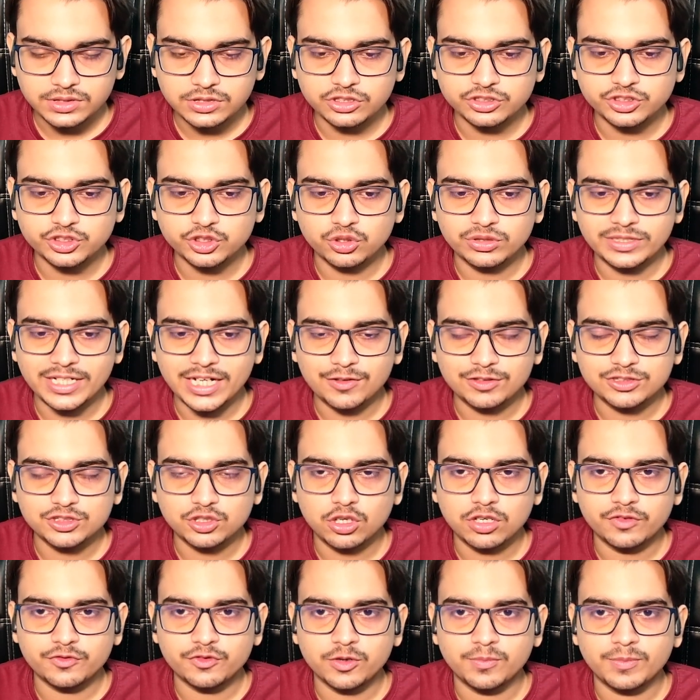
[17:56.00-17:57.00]
So that was
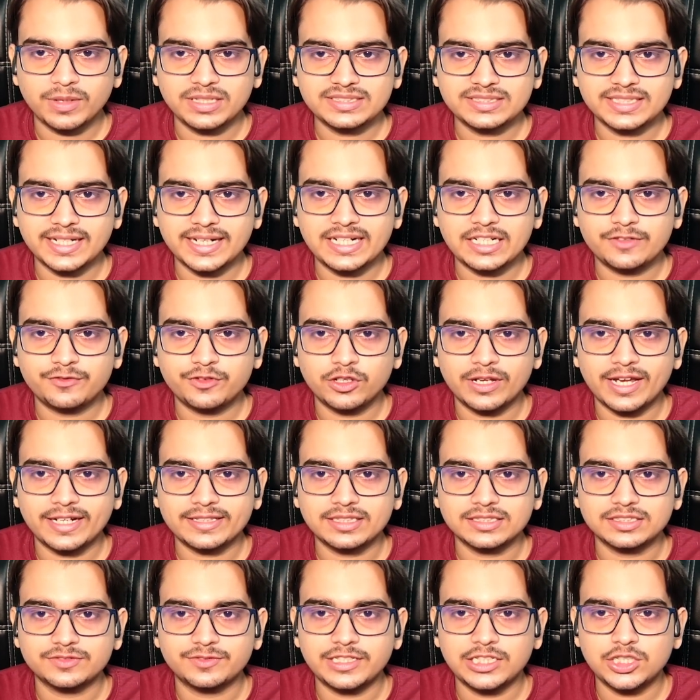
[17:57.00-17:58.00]
all from my side. If you like
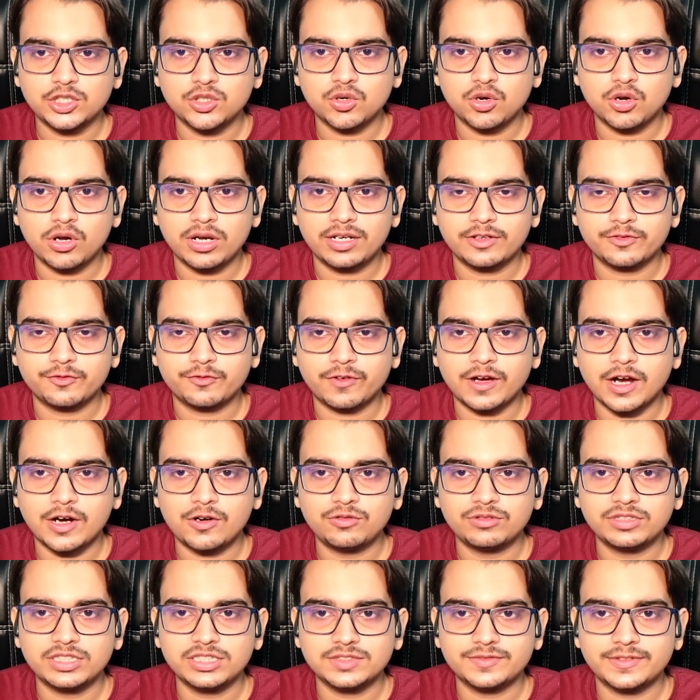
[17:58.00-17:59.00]
this video and
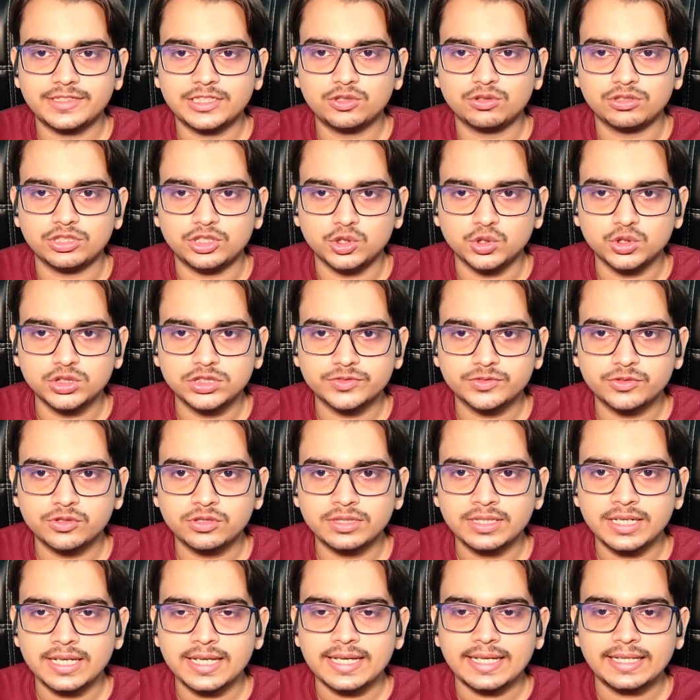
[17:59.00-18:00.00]
found this video
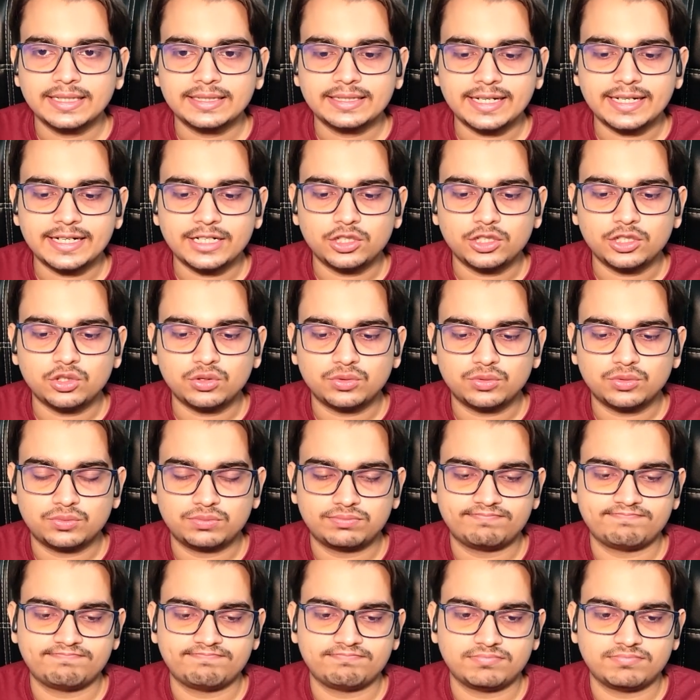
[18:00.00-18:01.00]
useful, then
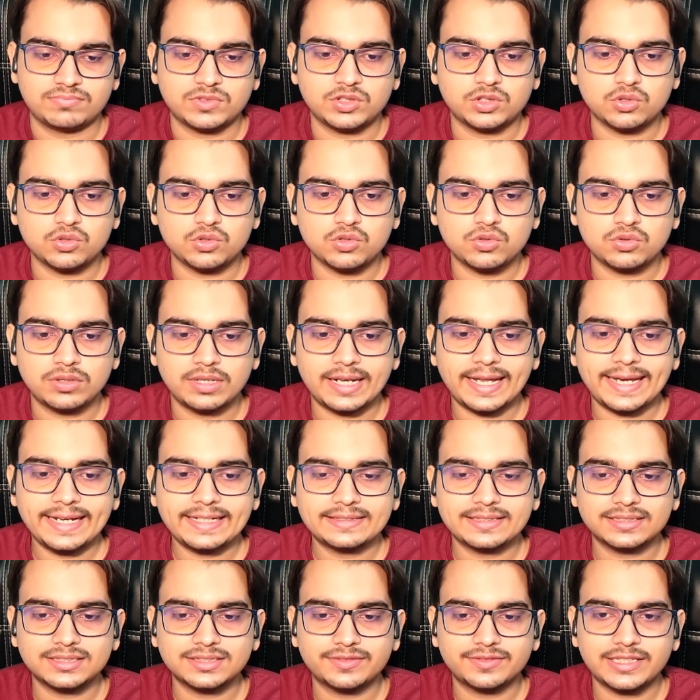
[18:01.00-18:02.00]
do like
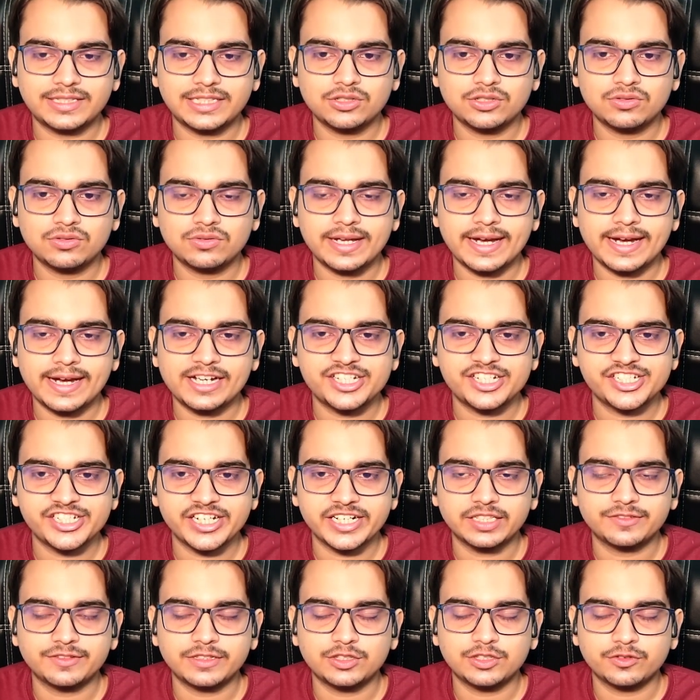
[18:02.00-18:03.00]
this video and
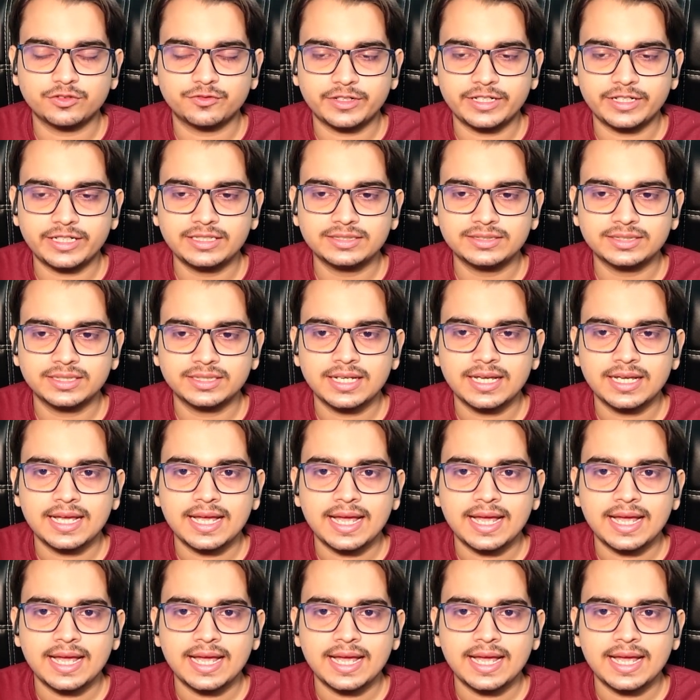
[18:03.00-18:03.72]
share it with your friends.